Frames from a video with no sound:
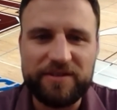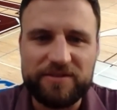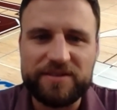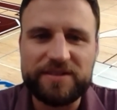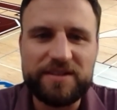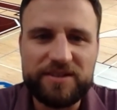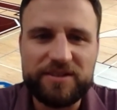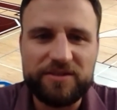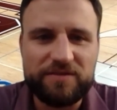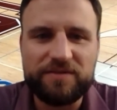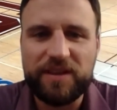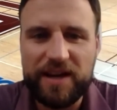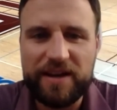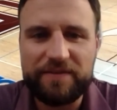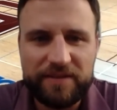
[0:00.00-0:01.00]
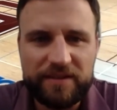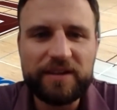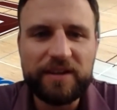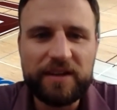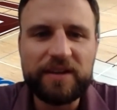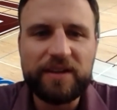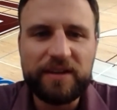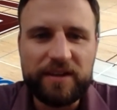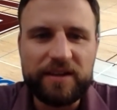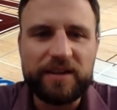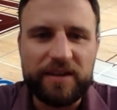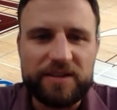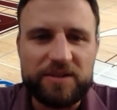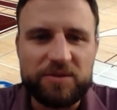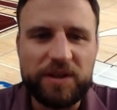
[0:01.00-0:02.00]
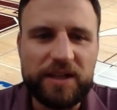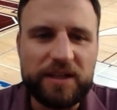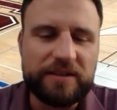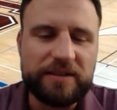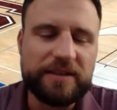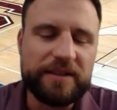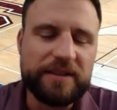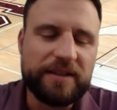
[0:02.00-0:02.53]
since you've left as well.